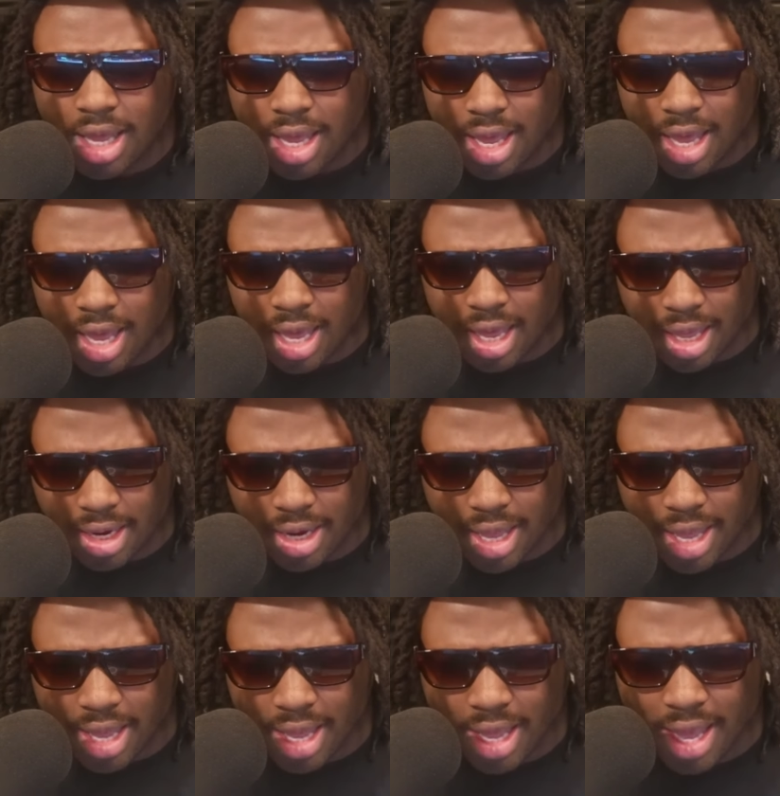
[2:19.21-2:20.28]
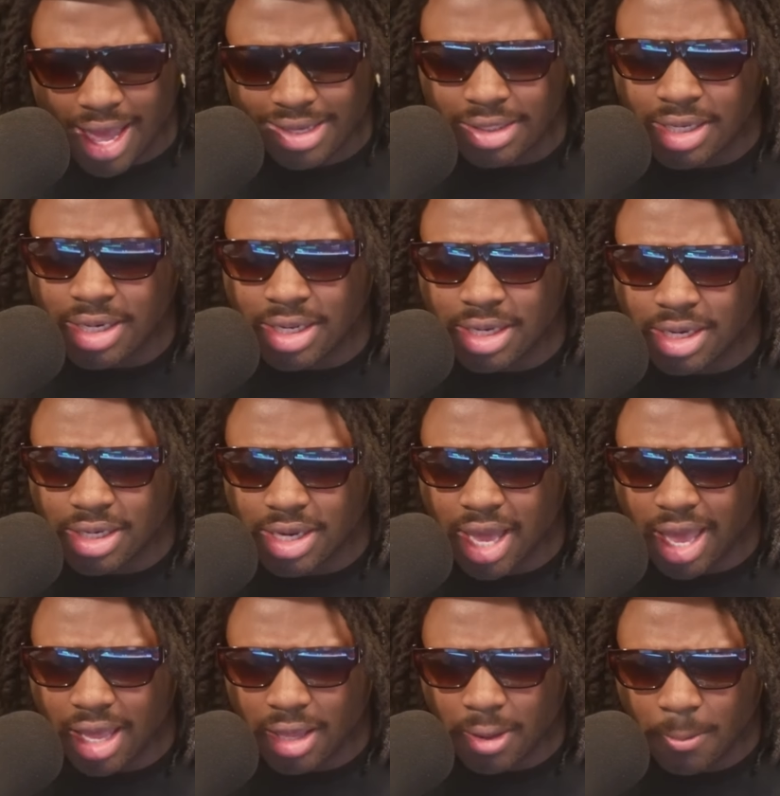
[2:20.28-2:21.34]
And at the end of the
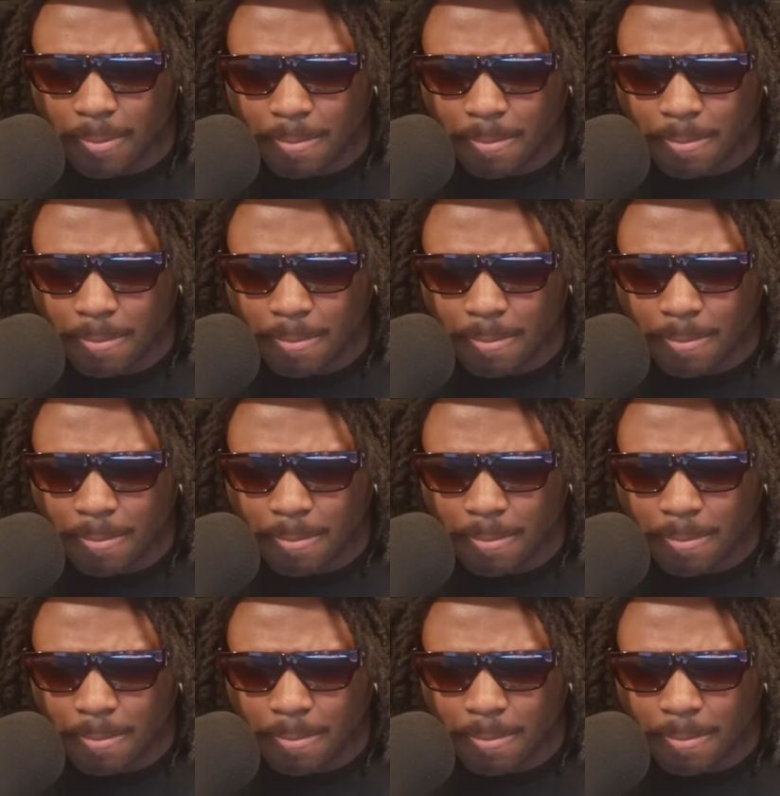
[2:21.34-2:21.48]
day,